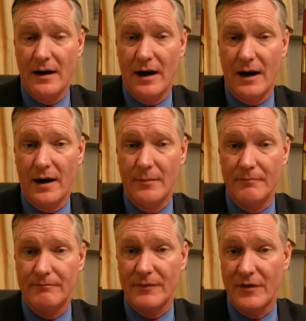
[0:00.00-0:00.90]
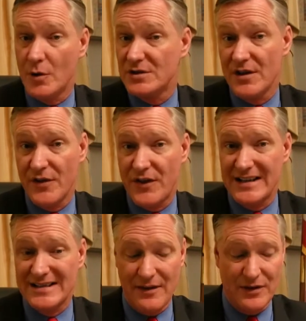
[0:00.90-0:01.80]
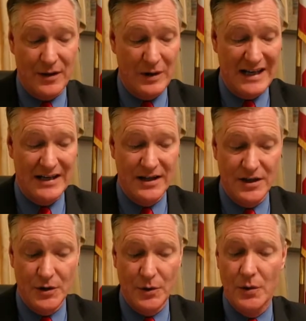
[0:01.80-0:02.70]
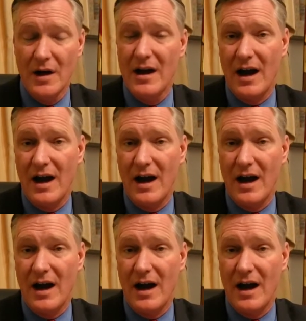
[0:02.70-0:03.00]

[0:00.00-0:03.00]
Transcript: Those are the things I think we need to do.